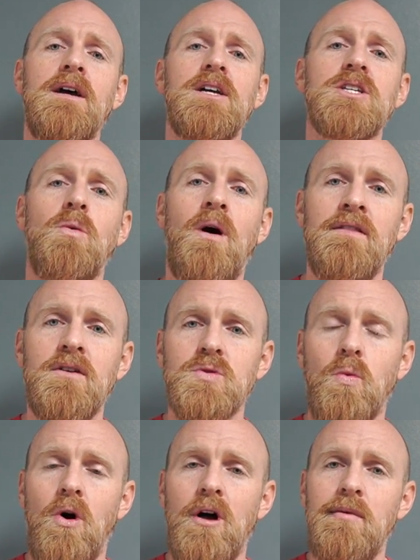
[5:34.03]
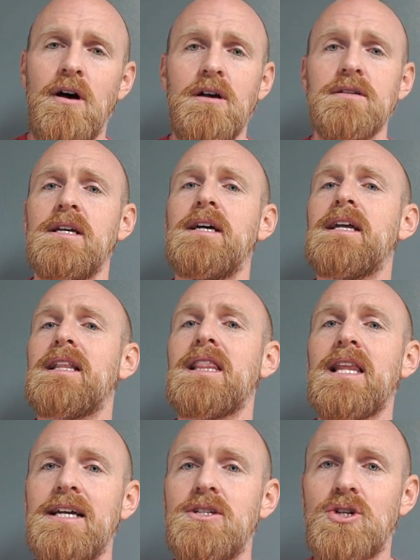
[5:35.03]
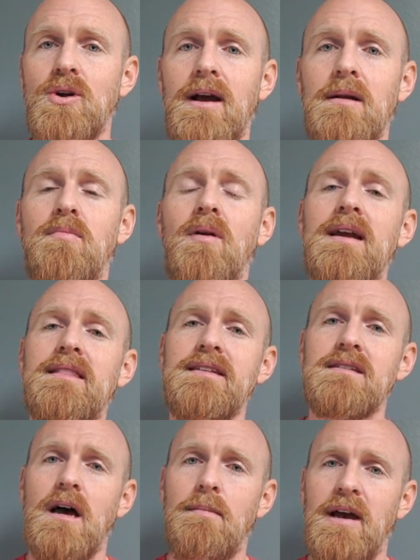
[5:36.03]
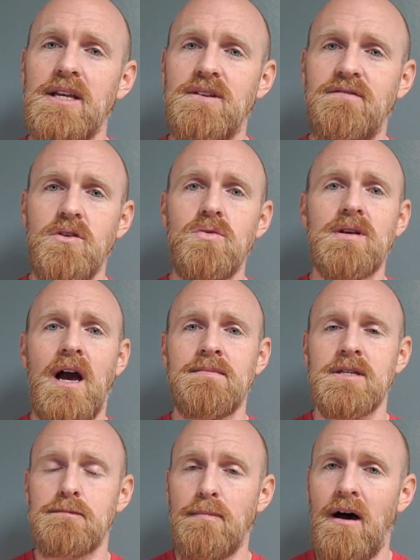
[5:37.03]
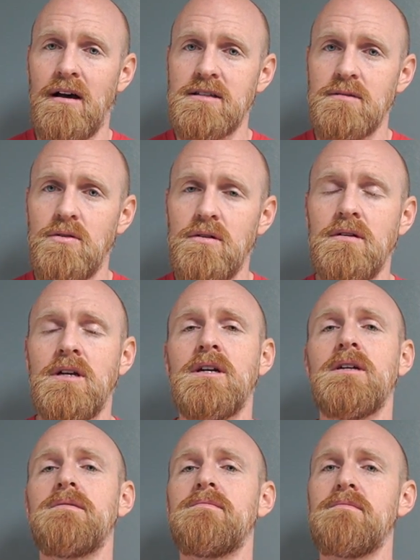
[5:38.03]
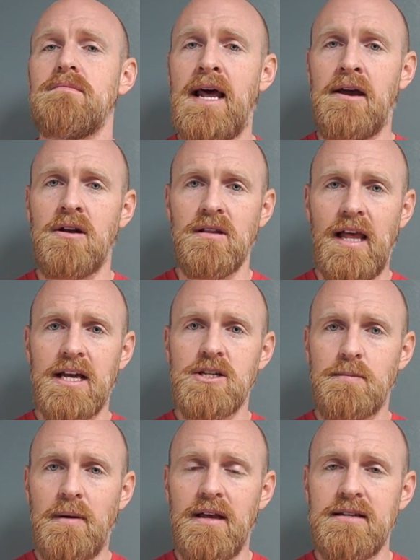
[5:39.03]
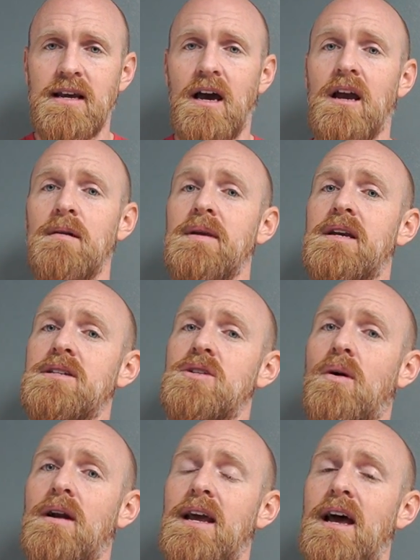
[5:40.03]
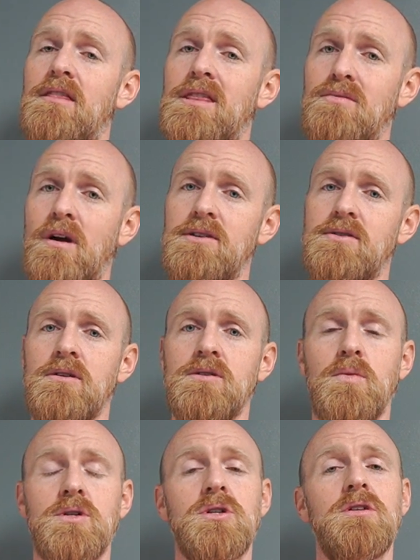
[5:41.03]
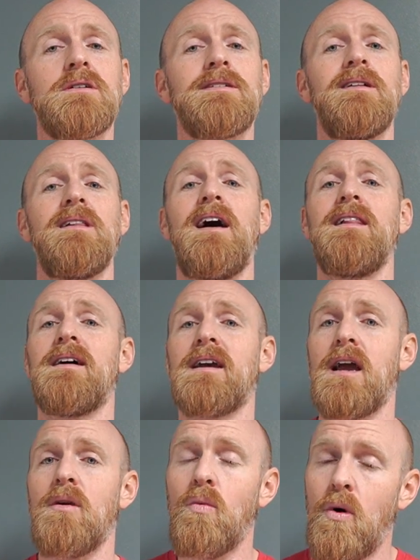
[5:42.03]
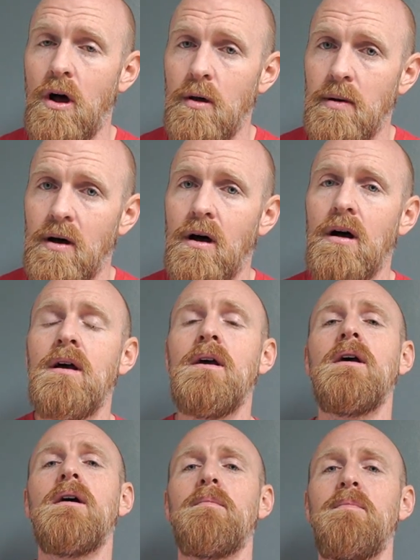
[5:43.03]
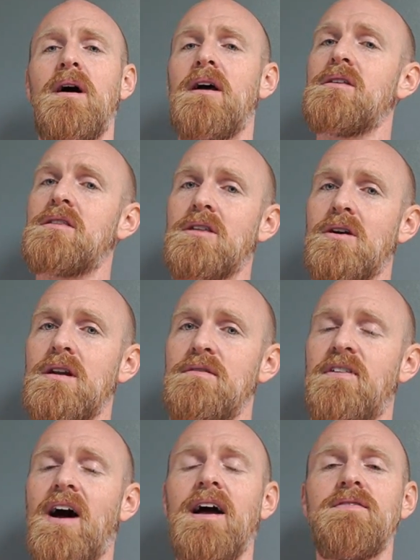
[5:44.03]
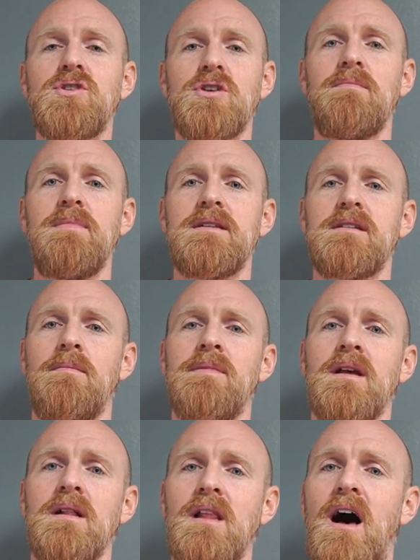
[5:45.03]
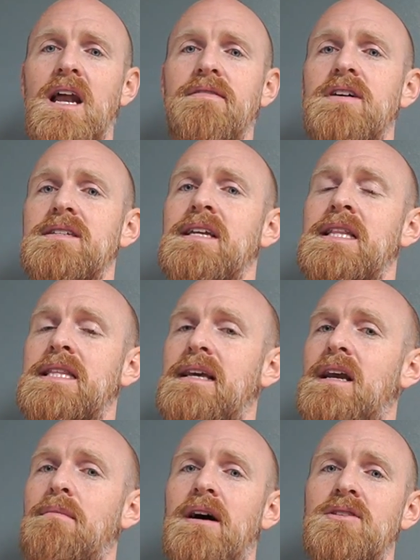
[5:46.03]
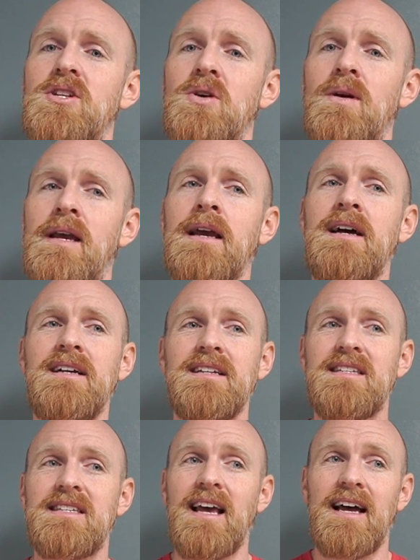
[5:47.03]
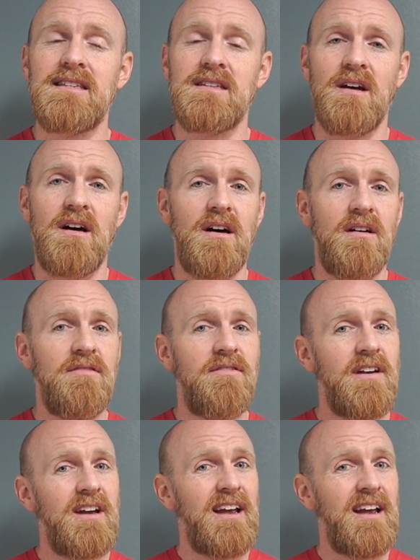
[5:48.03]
So on those wall balls, let's try to break these up as few times as possible. Now your legs are probably tired because you already had thrusters, which looks a lot like a wall ball, but 35 should be something a lot of us can think about doing sets of